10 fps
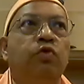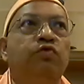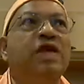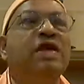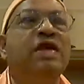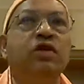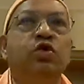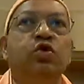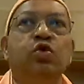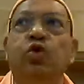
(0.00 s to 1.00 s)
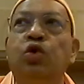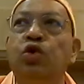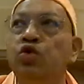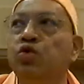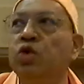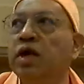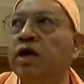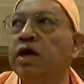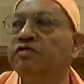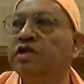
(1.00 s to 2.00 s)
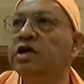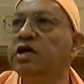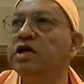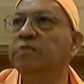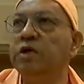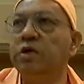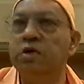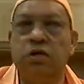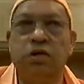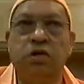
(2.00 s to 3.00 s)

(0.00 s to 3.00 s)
We need to go through a kind of a discipline